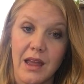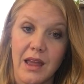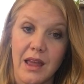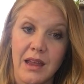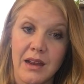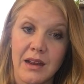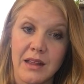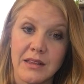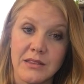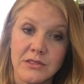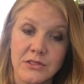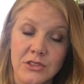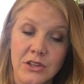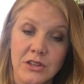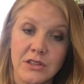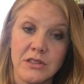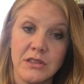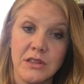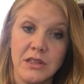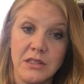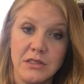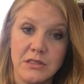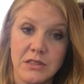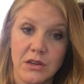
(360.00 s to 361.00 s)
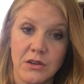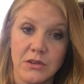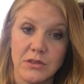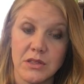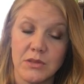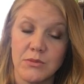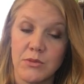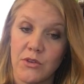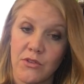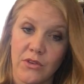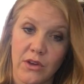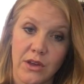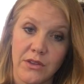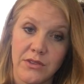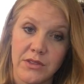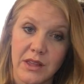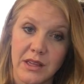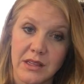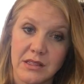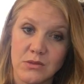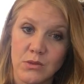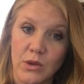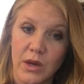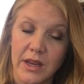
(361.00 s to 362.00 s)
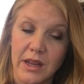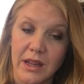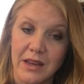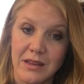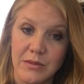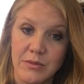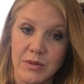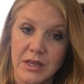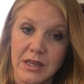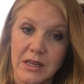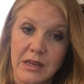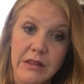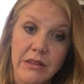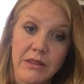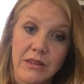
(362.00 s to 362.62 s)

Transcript: And I certainly don't, above all things, want anybody to